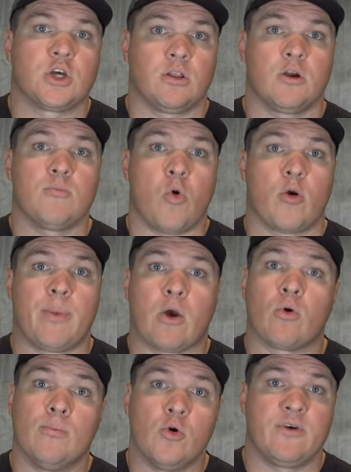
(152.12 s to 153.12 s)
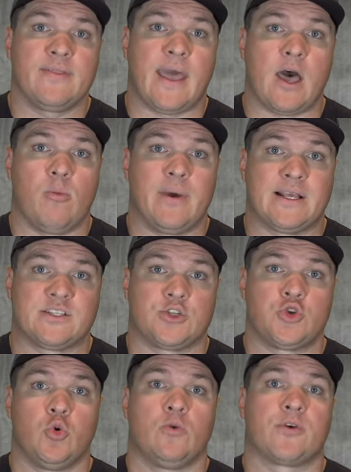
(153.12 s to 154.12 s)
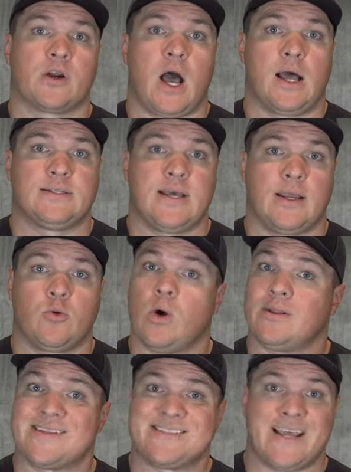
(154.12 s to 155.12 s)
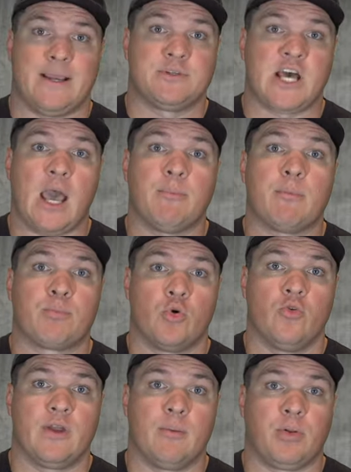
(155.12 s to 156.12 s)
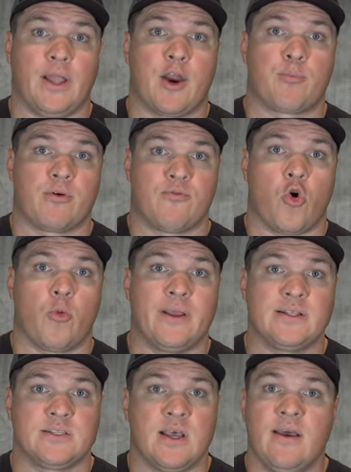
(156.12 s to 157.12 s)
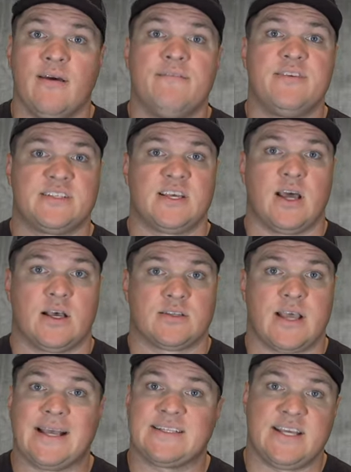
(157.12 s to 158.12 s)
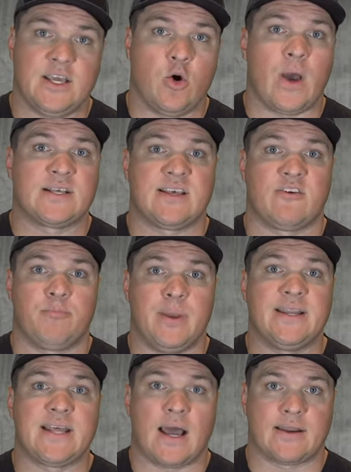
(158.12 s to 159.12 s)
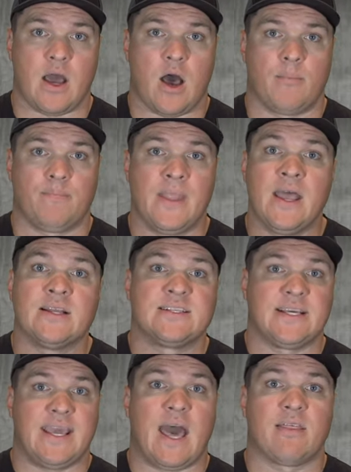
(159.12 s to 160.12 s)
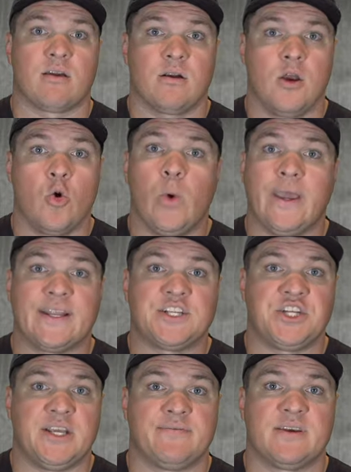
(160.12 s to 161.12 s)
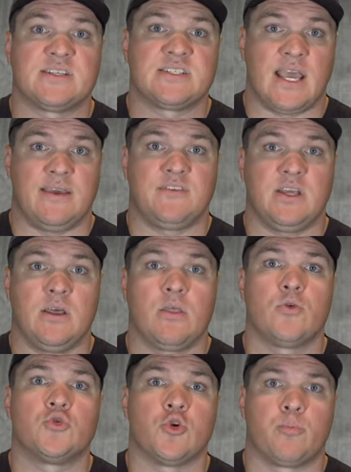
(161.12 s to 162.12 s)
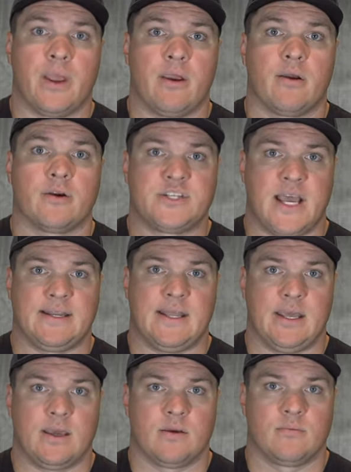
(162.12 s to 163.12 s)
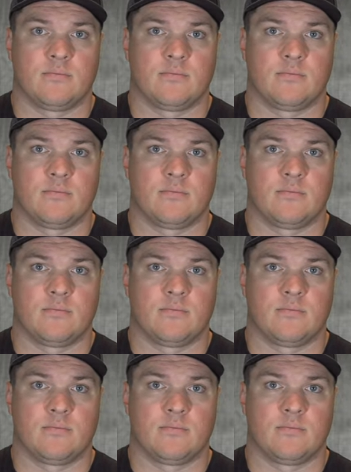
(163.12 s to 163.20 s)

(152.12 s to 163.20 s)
To learn more about removing the helmet as a tool for contact while at the same time improving player performance, visit us at tosfb.com. Together, we can achieve safety through superior technique.